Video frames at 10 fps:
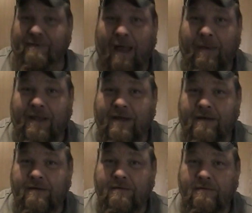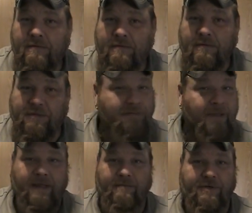my opinion, just me,
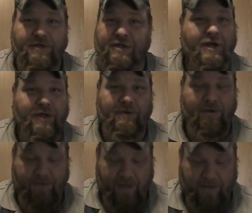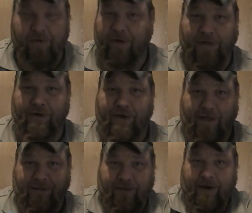just a dude, okay, cooking a turkey.
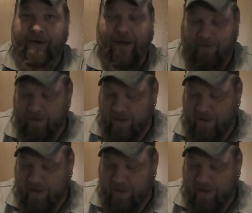So here we go.